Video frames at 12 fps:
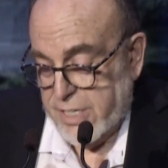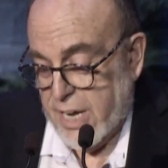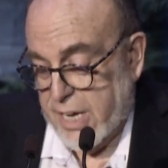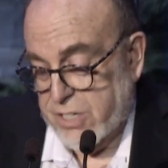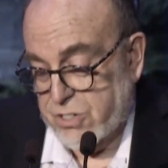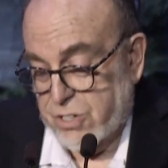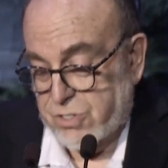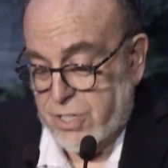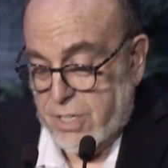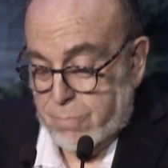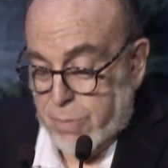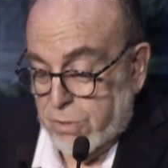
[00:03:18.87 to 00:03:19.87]
dangers
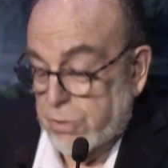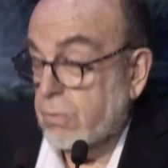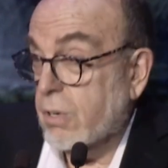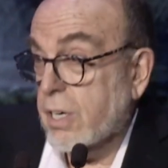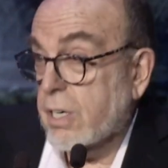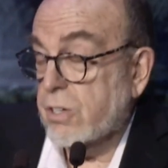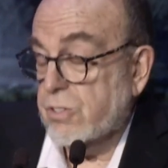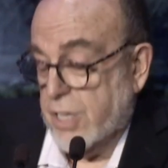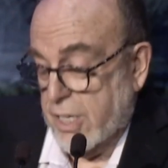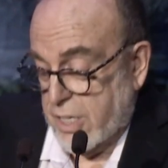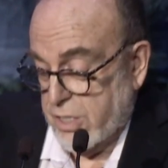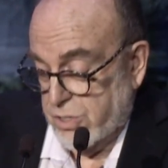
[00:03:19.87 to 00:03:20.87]
that both workers
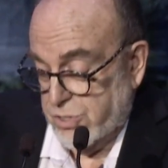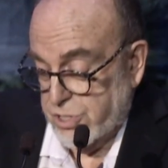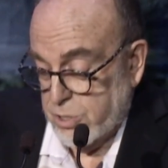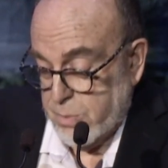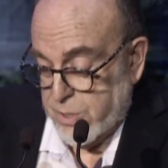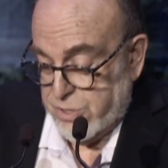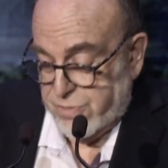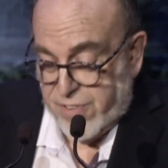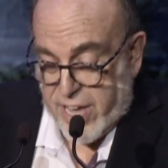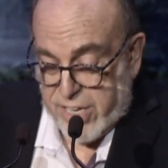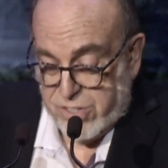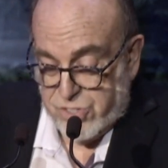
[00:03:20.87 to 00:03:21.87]
and consumers
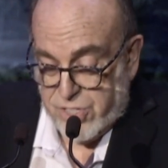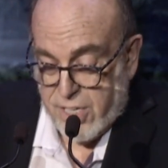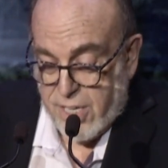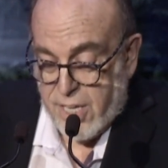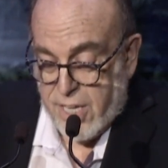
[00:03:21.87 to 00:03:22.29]
faced